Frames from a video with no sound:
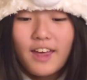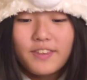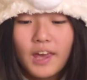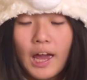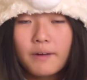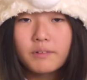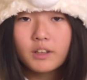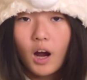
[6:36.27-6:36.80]
They
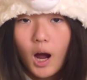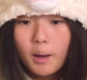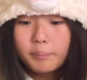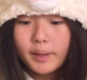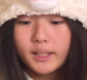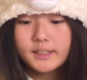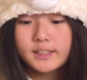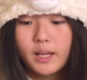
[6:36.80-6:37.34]
have a
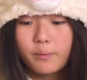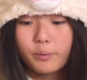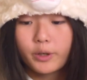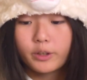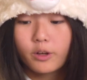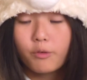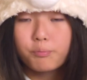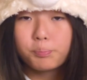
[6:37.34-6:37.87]
complex
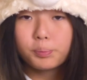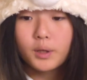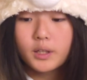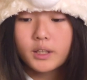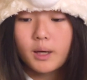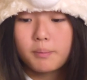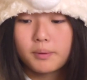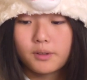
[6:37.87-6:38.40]
network of
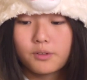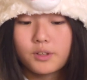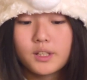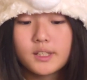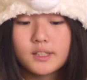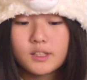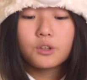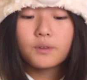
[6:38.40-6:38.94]
blood
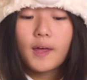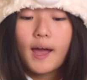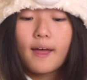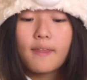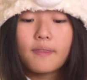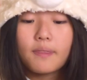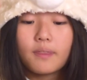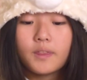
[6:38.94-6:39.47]
capillaries so
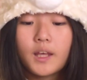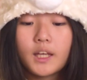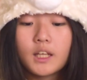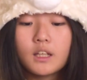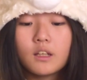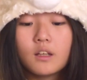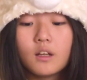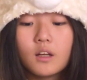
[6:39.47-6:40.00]
that they
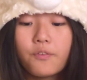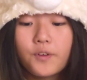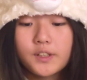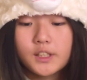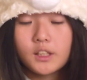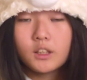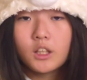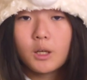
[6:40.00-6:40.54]
can
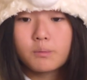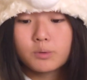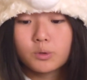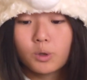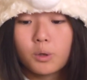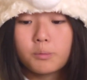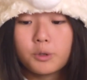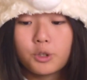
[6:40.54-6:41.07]
efficiently
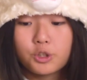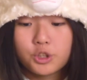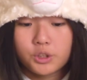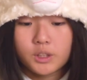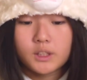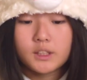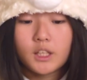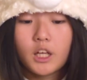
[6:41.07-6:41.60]
absorb
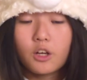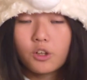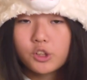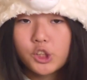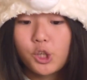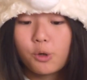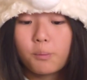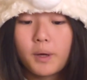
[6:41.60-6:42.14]
nutrients and
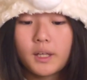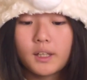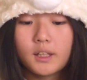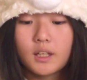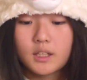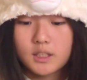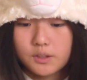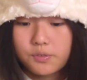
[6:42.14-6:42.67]
also make
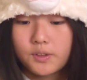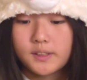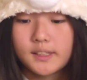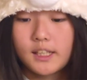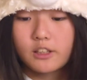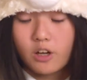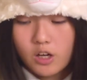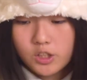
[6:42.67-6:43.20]
a difference
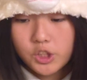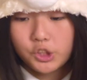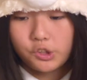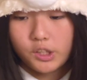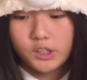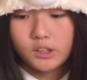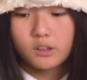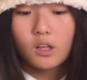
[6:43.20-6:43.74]
in
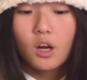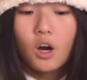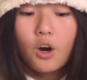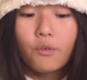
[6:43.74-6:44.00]
concentration